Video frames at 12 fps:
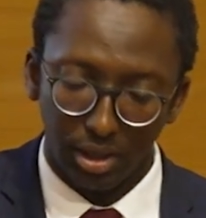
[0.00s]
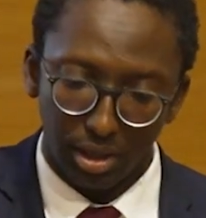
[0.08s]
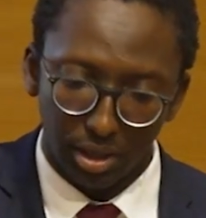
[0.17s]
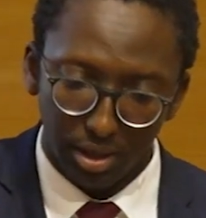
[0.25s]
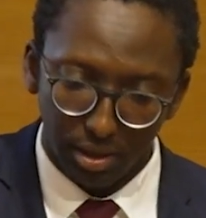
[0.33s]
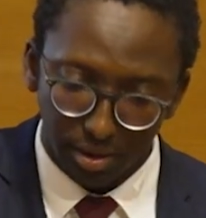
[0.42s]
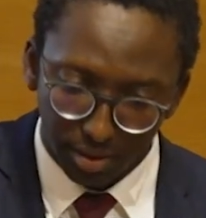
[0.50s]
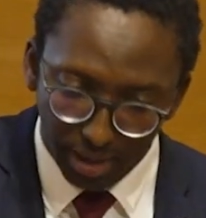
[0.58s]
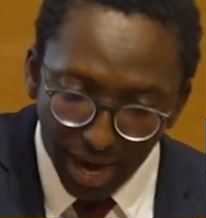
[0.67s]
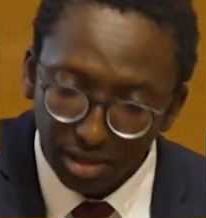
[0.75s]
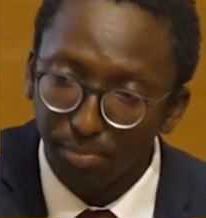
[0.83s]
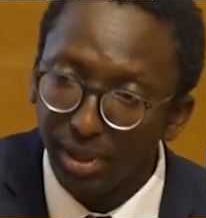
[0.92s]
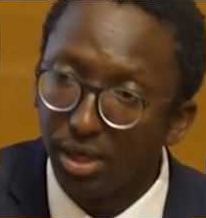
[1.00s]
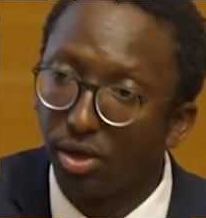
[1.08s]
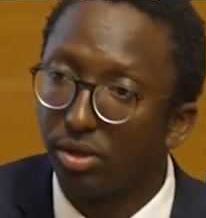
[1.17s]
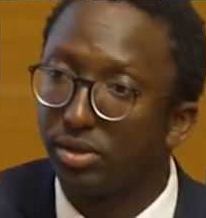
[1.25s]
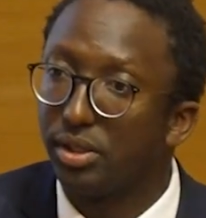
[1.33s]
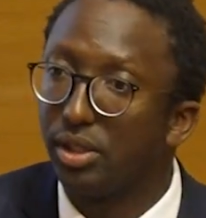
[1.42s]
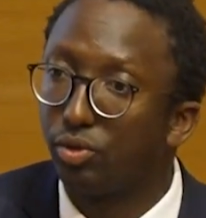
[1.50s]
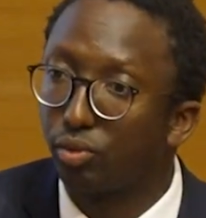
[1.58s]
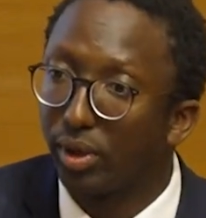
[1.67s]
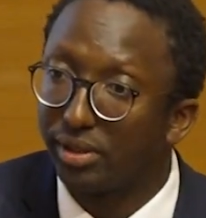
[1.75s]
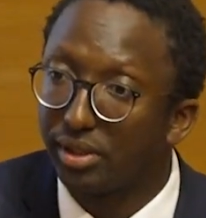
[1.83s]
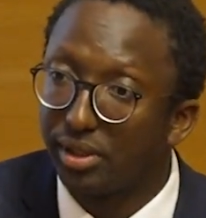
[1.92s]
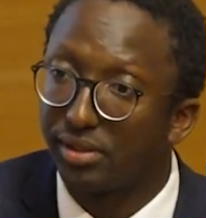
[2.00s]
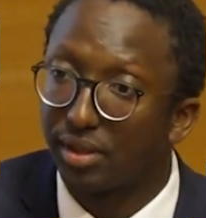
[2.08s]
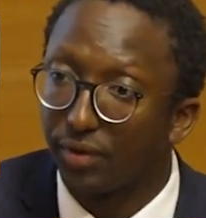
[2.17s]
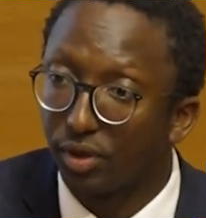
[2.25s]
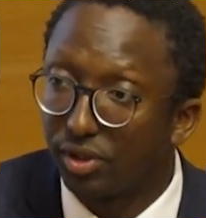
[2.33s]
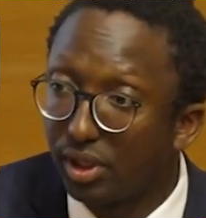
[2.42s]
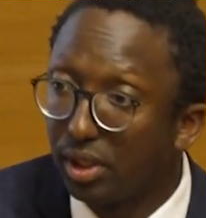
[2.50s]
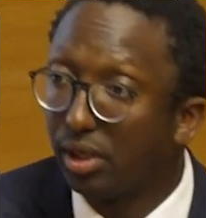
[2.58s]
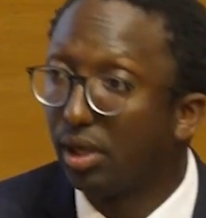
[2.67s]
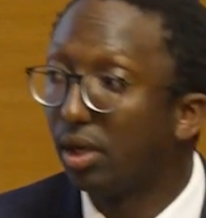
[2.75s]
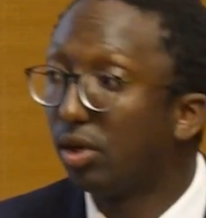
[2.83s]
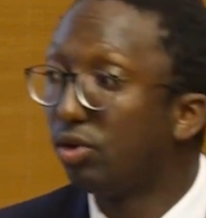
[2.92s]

9 billion in 2017